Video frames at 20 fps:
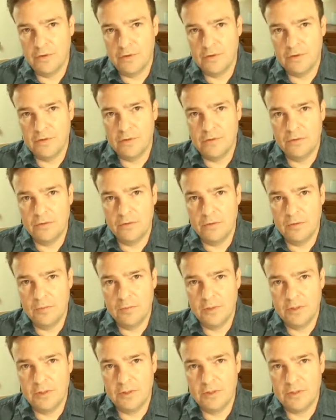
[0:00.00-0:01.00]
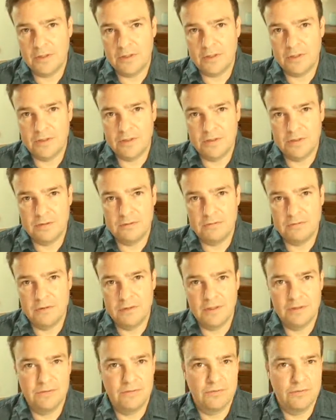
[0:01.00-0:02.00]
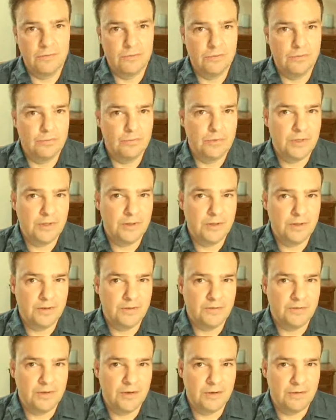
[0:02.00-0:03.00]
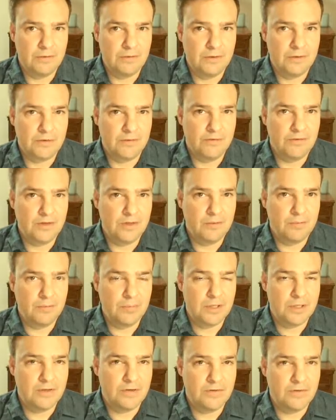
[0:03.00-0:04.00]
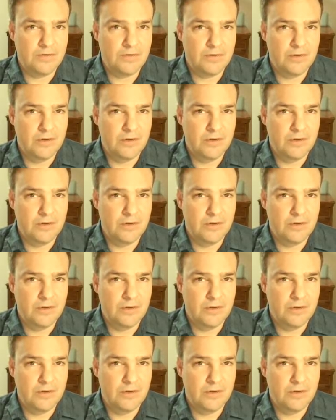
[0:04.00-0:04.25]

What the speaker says: Normally I like to write things down at the same pace